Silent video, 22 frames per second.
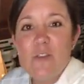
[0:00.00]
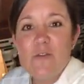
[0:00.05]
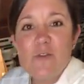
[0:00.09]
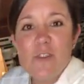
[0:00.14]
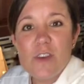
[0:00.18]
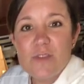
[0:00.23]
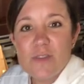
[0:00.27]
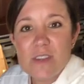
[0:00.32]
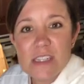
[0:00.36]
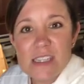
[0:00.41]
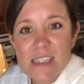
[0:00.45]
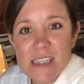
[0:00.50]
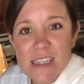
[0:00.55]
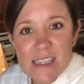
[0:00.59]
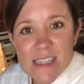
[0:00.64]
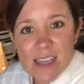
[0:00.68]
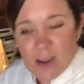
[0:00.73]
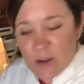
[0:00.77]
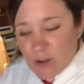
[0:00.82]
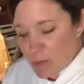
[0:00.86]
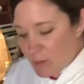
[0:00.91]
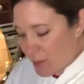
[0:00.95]

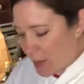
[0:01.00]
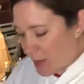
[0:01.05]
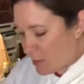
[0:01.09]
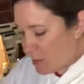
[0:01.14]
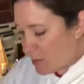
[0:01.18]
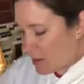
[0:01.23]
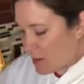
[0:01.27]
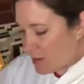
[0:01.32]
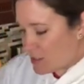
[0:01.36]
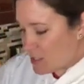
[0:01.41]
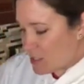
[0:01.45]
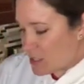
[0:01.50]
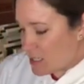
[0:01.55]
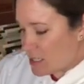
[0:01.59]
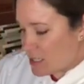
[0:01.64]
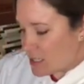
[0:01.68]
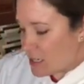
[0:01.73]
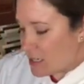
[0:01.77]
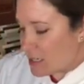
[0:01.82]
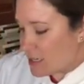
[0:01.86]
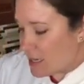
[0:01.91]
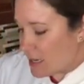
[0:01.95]
5,600 people are just
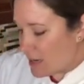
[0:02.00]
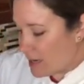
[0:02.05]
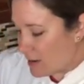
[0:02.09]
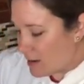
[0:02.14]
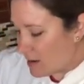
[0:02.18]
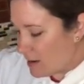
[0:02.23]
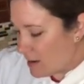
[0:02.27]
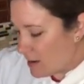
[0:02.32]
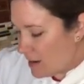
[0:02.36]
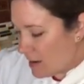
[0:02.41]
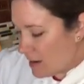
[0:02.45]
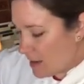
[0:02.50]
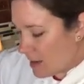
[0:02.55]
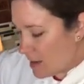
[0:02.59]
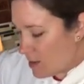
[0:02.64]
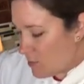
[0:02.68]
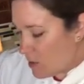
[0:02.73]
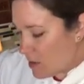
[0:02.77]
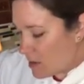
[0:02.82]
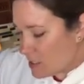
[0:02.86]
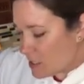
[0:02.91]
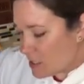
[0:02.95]
sitting here
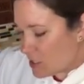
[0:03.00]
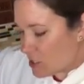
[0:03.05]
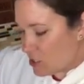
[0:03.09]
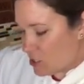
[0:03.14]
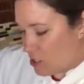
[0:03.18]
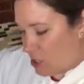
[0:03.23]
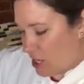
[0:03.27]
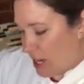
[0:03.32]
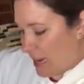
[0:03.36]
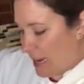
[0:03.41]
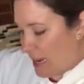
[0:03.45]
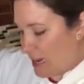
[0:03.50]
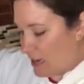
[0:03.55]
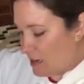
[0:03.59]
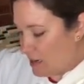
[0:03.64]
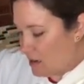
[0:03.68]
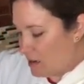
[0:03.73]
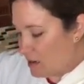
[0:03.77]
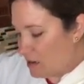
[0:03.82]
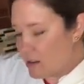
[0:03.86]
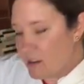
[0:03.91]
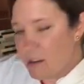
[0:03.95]
and we're just
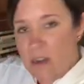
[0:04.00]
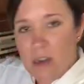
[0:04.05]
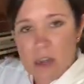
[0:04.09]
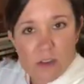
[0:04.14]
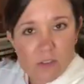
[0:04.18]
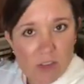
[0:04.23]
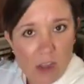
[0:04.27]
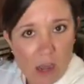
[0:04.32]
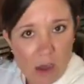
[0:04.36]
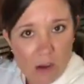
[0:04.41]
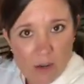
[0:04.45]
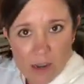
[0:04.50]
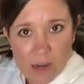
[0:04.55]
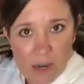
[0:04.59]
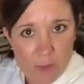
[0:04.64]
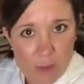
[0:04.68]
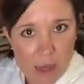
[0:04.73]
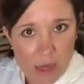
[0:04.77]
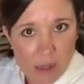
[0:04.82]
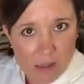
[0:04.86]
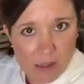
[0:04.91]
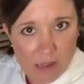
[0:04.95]
chatting, you know, talking
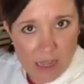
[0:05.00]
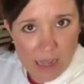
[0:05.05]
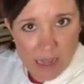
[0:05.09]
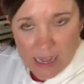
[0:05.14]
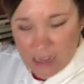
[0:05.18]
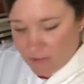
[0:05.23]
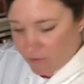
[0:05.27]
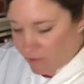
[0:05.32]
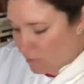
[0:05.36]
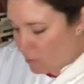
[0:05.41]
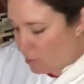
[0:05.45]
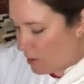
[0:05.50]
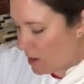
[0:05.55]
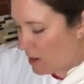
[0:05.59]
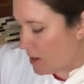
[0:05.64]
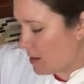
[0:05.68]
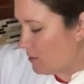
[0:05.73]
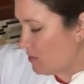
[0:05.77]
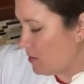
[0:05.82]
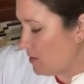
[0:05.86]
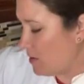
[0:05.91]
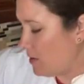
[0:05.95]
about life and
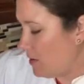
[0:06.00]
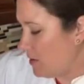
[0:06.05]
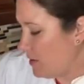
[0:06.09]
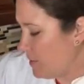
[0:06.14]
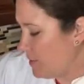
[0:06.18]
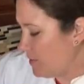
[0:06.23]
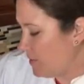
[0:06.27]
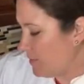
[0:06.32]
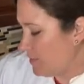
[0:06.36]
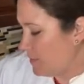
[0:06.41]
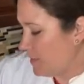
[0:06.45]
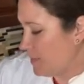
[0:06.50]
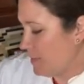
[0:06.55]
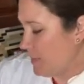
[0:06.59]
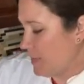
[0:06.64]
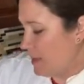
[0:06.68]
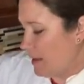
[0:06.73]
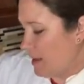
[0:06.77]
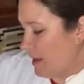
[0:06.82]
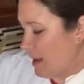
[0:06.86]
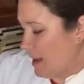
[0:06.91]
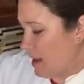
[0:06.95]
whatever.
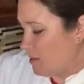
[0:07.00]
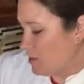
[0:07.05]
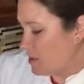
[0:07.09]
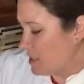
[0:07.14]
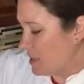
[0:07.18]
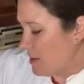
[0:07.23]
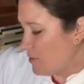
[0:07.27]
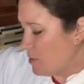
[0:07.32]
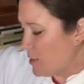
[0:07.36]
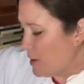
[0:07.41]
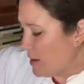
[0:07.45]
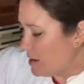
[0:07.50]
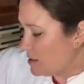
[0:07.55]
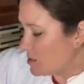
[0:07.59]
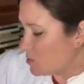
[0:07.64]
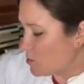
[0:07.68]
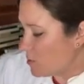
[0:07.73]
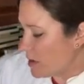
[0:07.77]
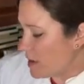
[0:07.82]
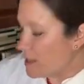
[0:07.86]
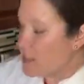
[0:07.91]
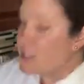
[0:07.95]
How was everybody's
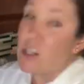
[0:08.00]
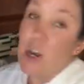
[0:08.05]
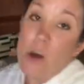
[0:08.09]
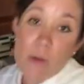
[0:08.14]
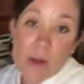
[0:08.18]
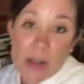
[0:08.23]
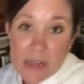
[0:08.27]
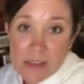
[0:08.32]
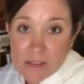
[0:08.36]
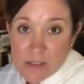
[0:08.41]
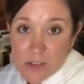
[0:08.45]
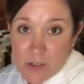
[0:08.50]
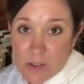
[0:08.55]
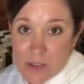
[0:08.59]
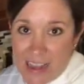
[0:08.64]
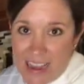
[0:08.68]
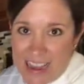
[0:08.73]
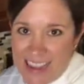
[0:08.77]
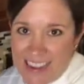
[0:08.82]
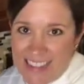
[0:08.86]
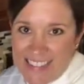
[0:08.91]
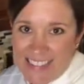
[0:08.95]
week? Don't answer
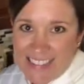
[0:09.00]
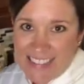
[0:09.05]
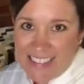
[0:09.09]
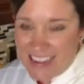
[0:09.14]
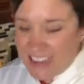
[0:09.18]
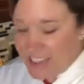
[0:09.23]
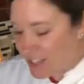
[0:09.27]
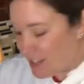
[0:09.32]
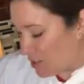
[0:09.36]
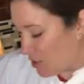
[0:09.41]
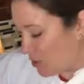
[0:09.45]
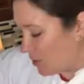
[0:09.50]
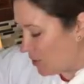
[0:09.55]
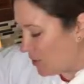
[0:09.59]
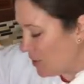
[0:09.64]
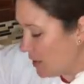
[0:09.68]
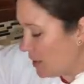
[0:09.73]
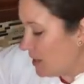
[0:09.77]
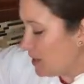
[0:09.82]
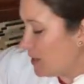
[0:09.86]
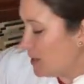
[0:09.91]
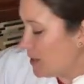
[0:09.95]
that. Thank you.
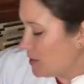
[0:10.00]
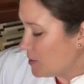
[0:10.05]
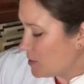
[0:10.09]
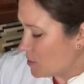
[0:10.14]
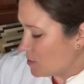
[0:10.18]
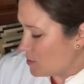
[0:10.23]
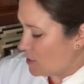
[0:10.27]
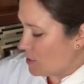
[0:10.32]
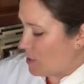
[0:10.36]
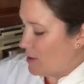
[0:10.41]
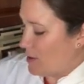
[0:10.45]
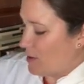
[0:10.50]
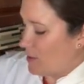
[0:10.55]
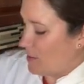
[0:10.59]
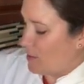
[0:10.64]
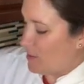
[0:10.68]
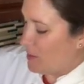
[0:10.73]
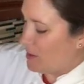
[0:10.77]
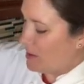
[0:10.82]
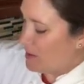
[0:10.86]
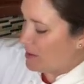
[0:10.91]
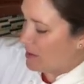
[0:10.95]
So
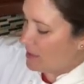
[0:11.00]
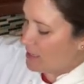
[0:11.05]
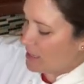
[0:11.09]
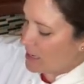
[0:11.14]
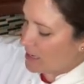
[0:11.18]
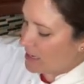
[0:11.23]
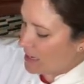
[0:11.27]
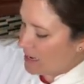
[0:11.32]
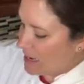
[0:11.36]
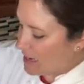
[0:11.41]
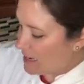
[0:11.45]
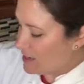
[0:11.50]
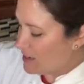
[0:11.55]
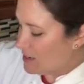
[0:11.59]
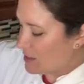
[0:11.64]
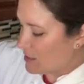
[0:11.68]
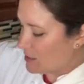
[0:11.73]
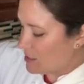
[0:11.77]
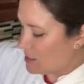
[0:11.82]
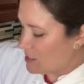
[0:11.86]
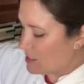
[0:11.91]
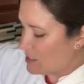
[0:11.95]
let that cook
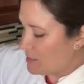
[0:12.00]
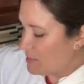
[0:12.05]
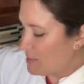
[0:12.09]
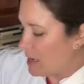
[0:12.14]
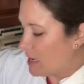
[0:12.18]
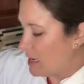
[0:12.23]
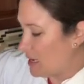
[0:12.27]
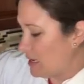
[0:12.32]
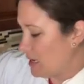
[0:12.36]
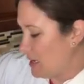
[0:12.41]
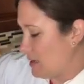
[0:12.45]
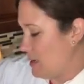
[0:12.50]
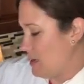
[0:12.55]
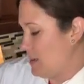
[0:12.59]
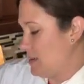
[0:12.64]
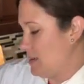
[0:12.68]
just a minute.